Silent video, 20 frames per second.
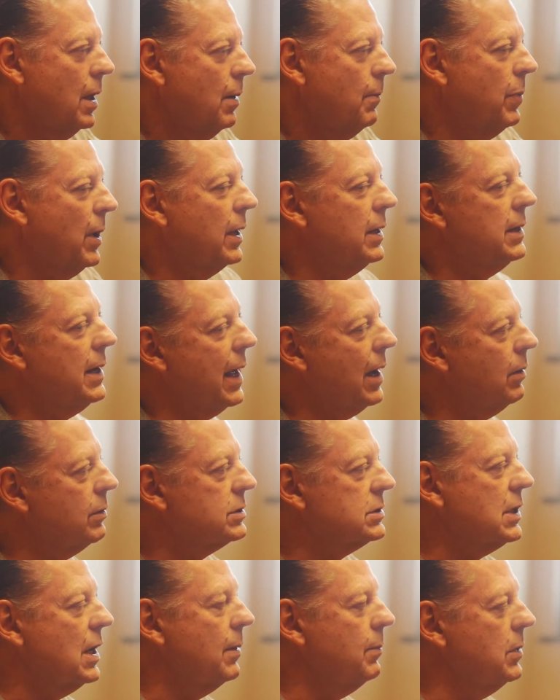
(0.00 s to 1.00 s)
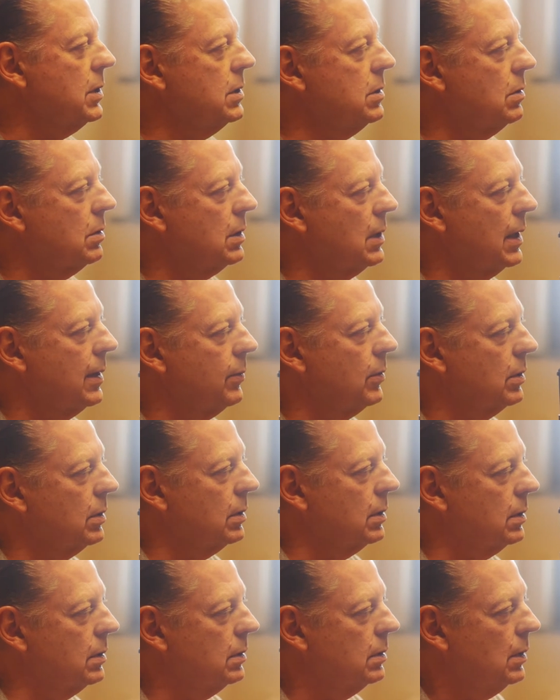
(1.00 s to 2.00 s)
But now it's coming to your
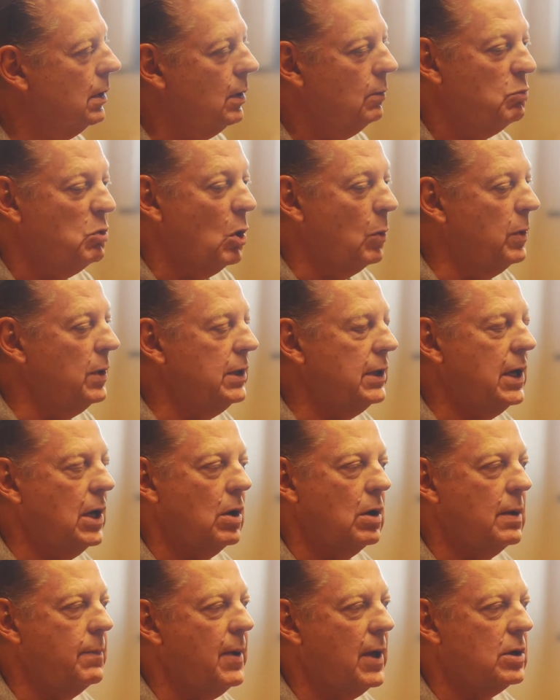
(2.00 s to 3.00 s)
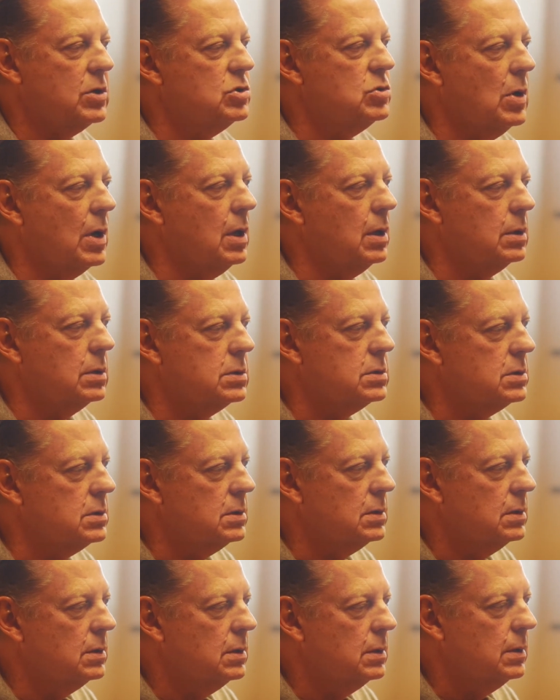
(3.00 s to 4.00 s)
neighborhood. Nobody cared about drugs.
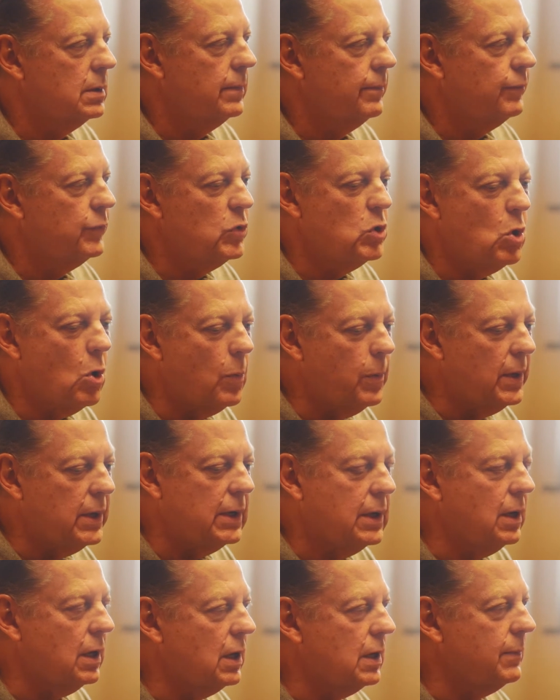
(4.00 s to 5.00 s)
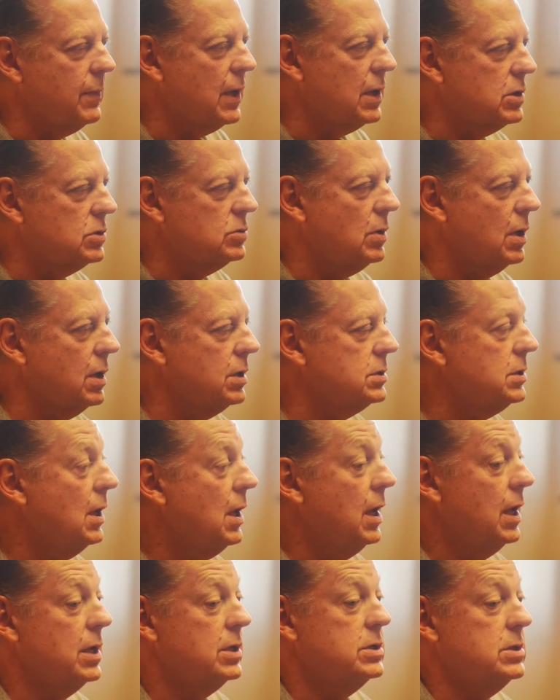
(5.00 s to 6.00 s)
Nobody cared about drugs
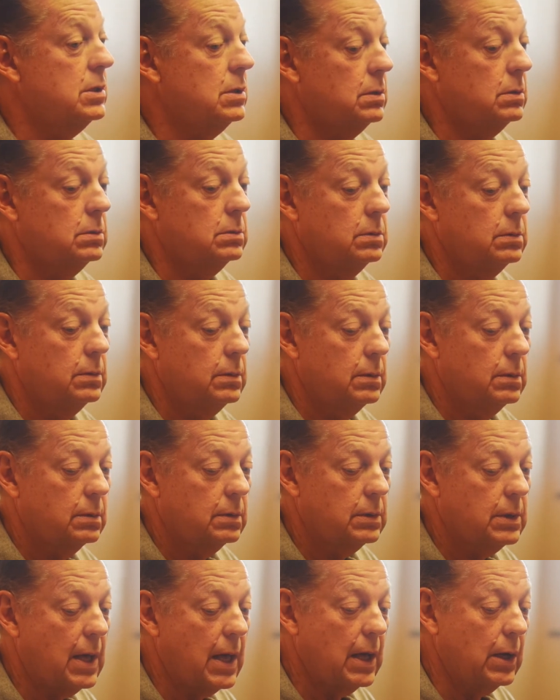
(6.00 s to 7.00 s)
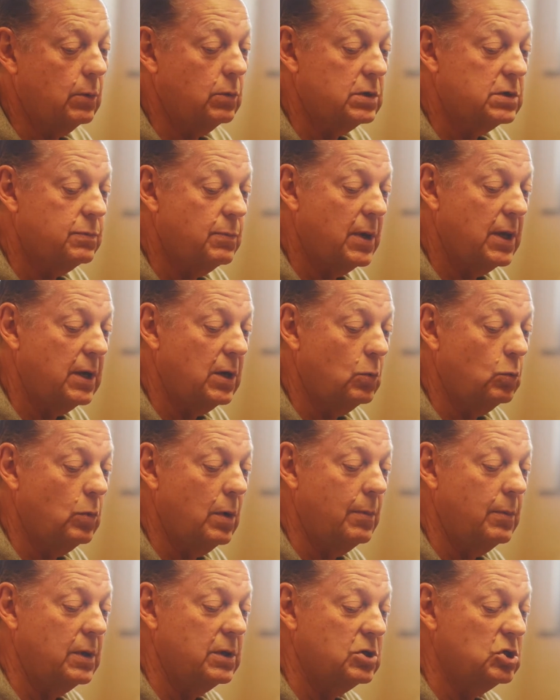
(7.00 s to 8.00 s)
until congressmen and
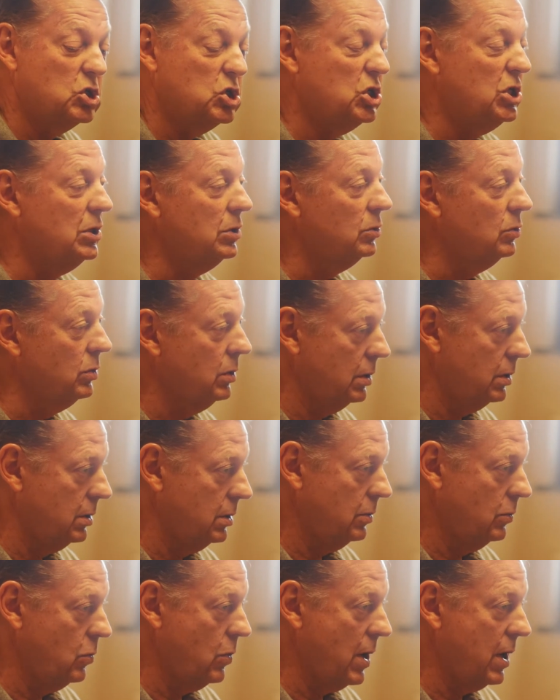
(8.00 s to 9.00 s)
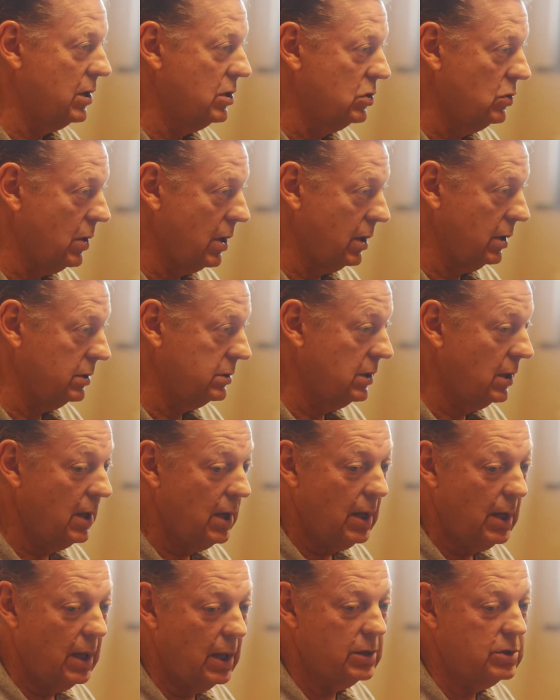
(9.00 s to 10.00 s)
women's children were on drugs,
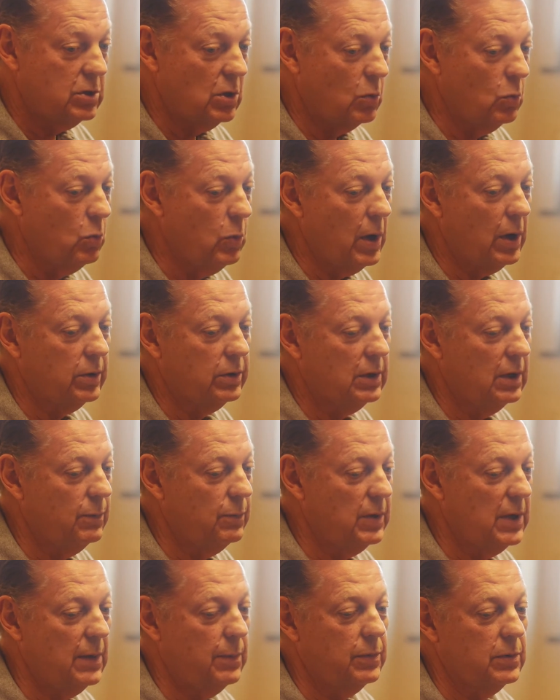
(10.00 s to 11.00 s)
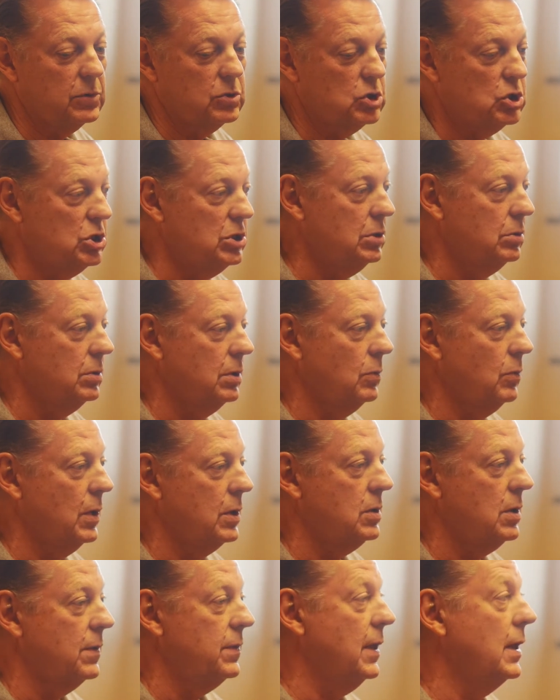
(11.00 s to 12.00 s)
until wealthy people's children were on
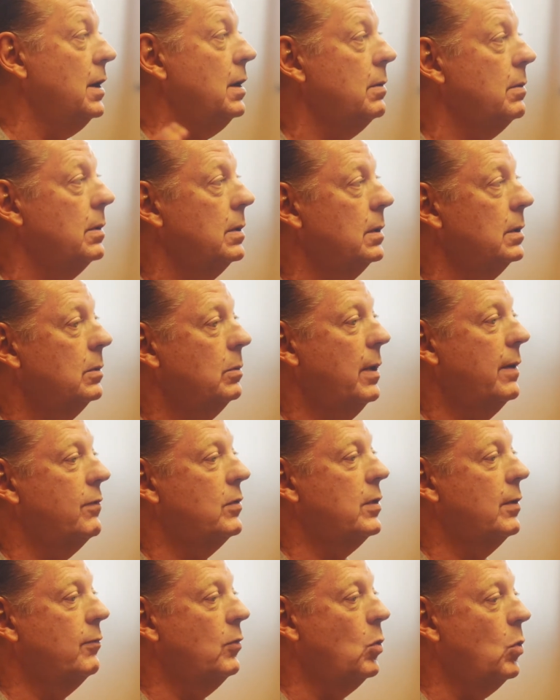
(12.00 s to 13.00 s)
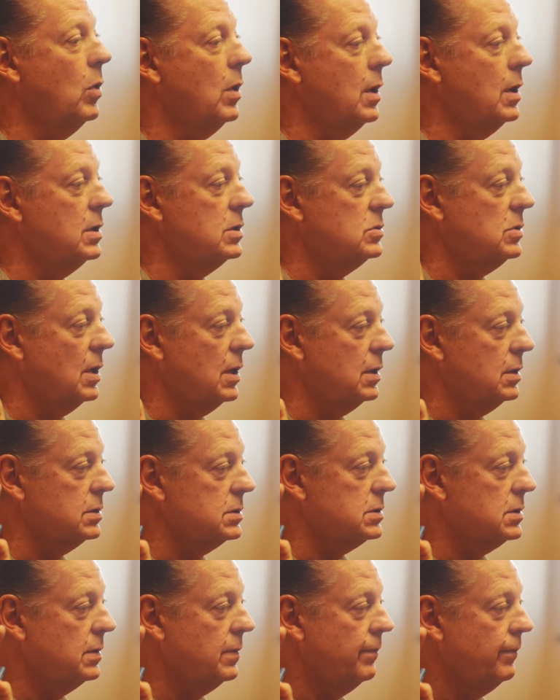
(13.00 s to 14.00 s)
drugs. Then we have to have a war on
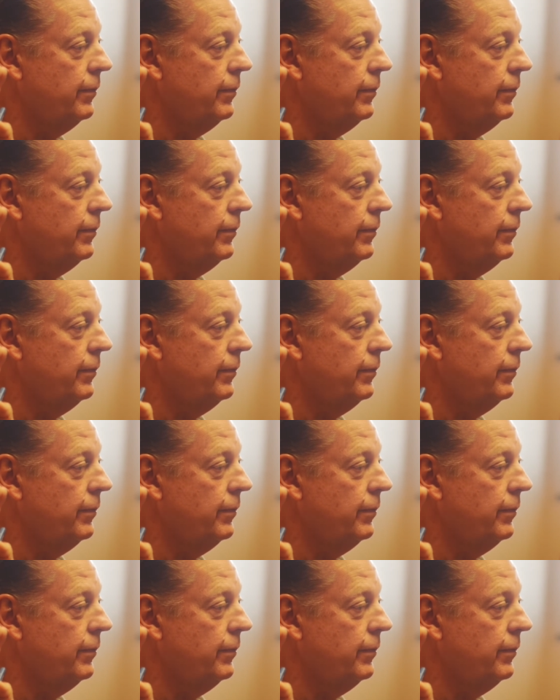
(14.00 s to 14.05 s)
drugs.